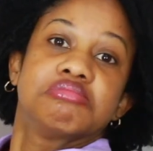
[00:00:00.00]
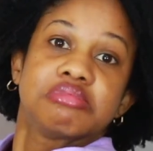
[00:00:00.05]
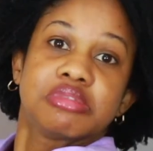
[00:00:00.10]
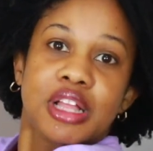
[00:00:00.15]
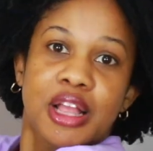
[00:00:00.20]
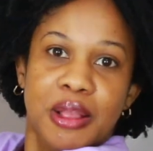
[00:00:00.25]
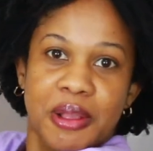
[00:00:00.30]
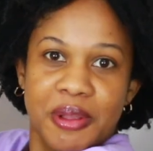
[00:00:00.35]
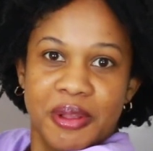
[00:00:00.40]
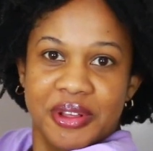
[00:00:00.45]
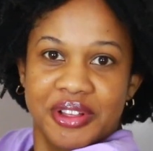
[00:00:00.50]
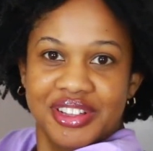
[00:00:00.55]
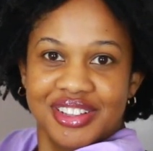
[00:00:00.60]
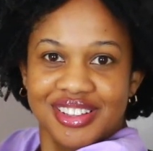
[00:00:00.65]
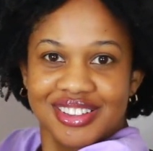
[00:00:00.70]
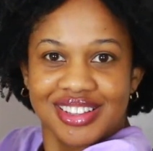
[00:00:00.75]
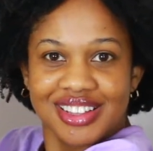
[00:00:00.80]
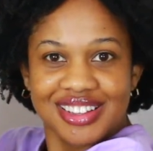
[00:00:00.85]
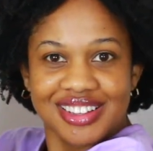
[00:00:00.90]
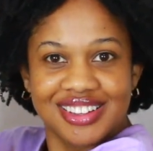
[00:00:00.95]

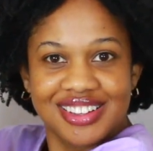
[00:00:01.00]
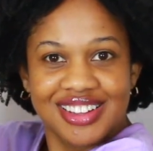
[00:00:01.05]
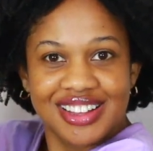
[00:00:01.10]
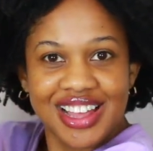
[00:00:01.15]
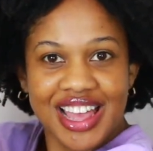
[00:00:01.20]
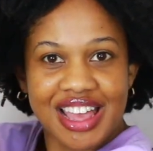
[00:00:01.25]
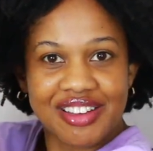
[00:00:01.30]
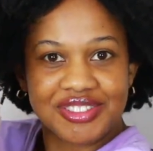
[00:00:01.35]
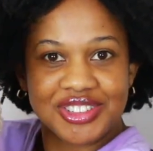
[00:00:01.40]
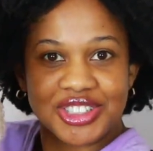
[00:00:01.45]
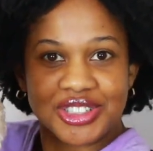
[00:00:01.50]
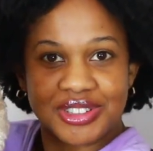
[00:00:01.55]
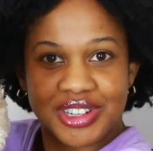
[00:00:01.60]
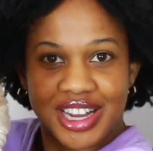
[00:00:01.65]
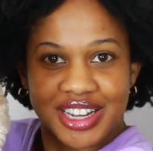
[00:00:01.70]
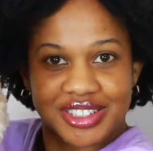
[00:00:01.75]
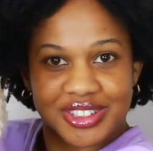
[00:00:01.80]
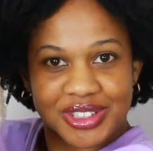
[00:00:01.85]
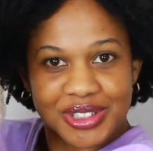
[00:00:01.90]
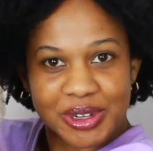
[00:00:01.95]
How has you
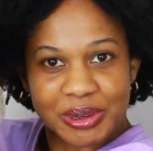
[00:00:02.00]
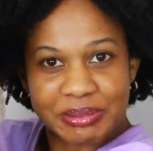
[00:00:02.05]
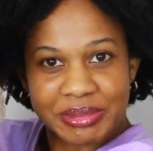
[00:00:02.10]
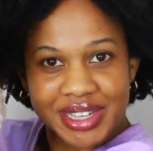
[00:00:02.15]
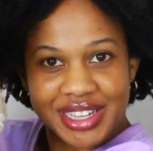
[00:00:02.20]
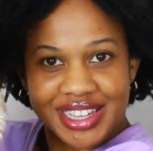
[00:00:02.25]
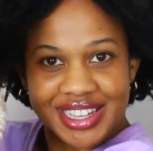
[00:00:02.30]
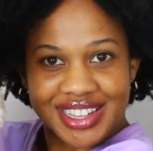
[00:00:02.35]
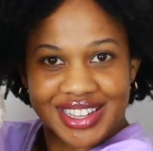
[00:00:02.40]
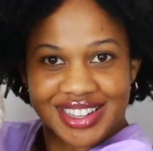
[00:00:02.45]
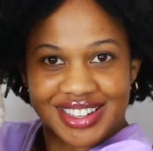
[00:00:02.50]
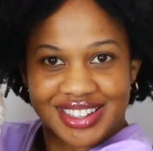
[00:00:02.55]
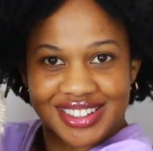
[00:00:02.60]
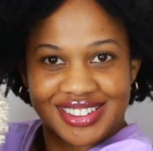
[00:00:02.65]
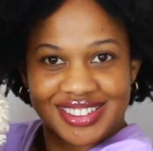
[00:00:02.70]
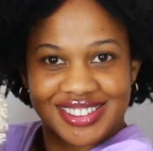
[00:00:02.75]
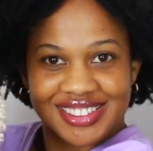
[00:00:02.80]
gotten so big?